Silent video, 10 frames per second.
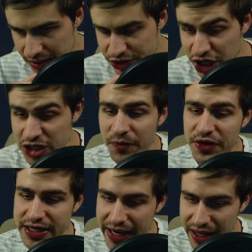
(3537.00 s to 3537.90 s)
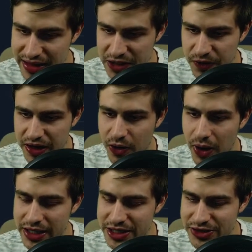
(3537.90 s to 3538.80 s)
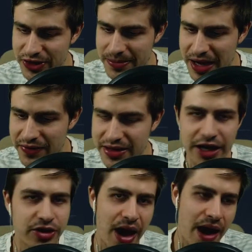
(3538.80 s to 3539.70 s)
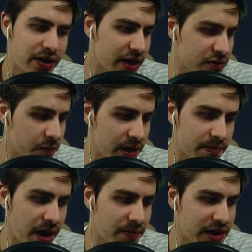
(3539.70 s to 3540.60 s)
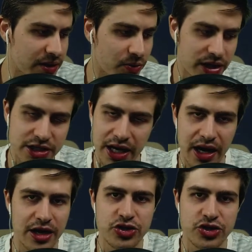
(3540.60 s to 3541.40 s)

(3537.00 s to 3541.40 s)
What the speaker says: Just before the deadline, thanks for another quality stream, Davey. Thank you, Harry. Thanks for being a member that always kind of